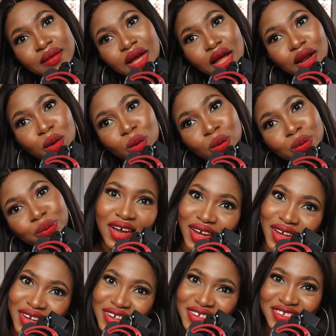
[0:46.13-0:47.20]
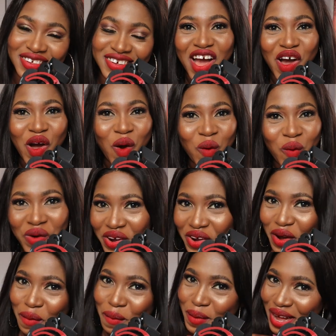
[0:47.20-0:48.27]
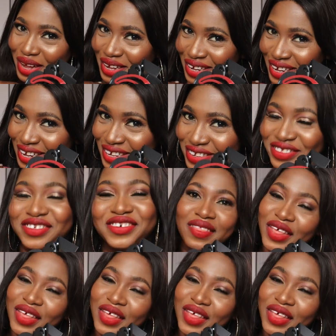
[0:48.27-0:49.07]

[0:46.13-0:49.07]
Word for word: Hello. Hi. Welcome back again.